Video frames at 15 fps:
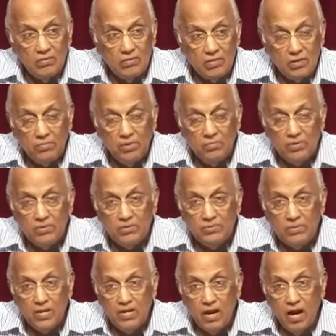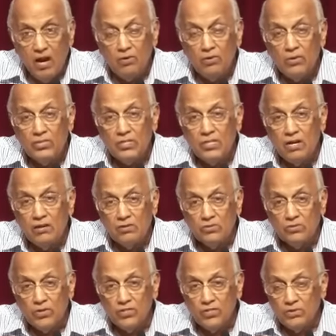Some people spend hours and
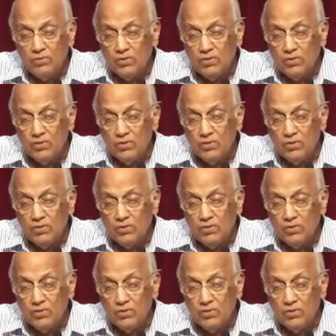hours watching